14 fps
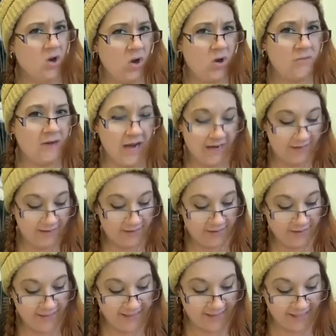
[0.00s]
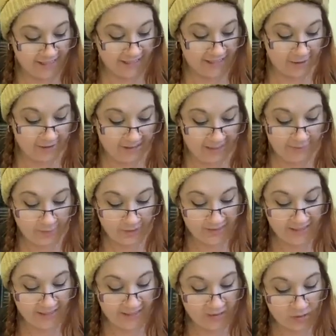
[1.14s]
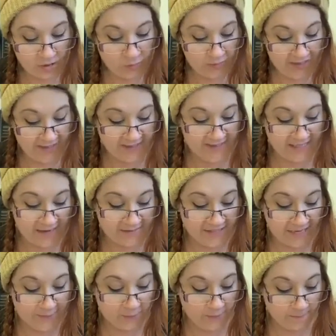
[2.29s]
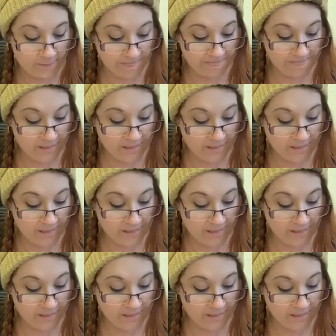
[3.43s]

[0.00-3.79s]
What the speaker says: "All right," he said eagerly, pausing on the way to the staff table.